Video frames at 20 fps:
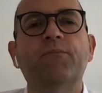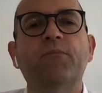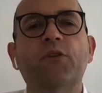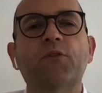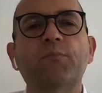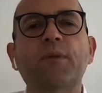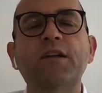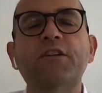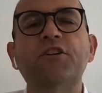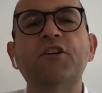
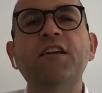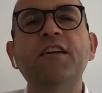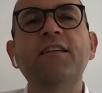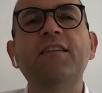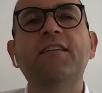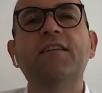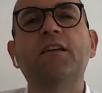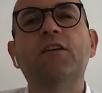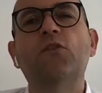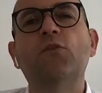It's much
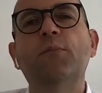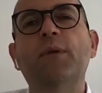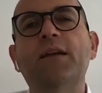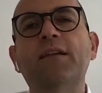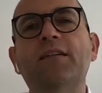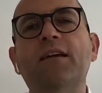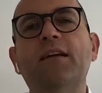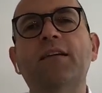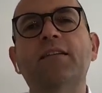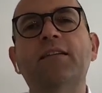easier to
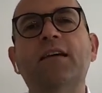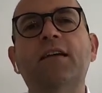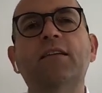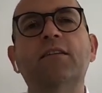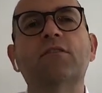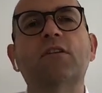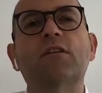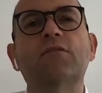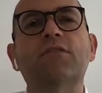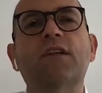maintain
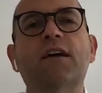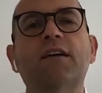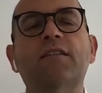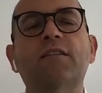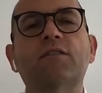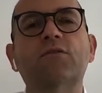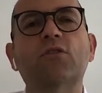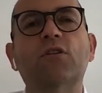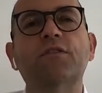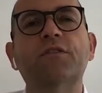telegraph
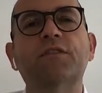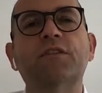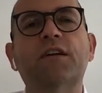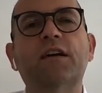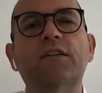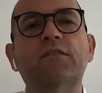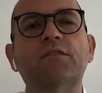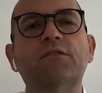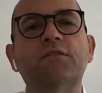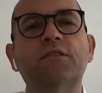lines across the
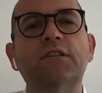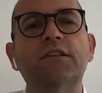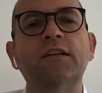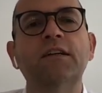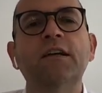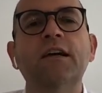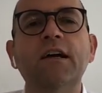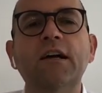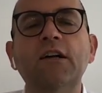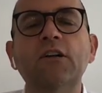country
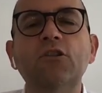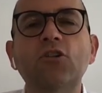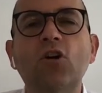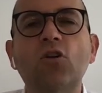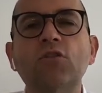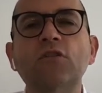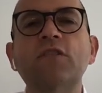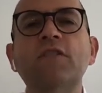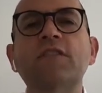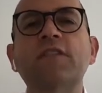
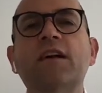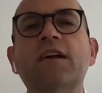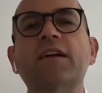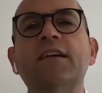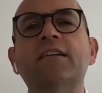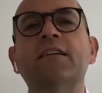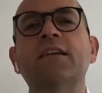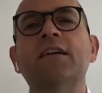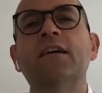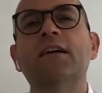
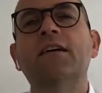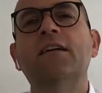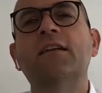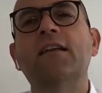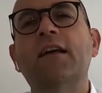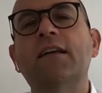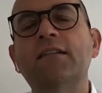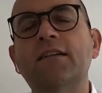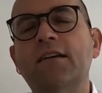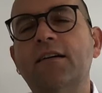alongside
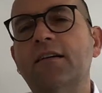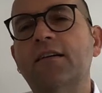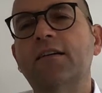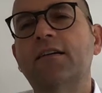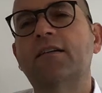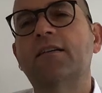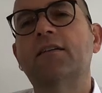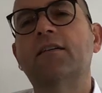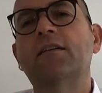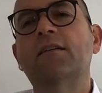another,
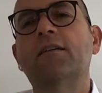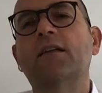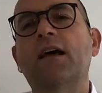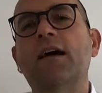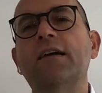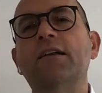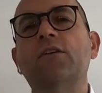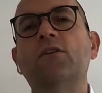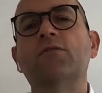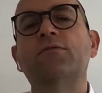uh, uh, a
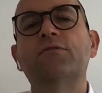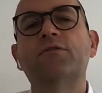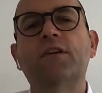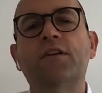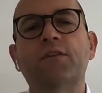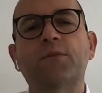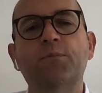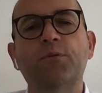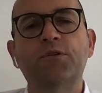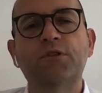line of
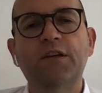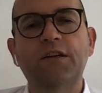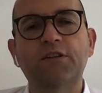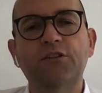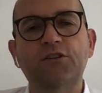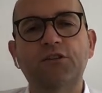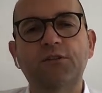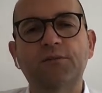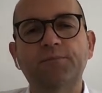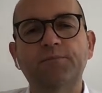
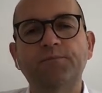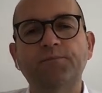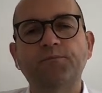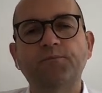transportation.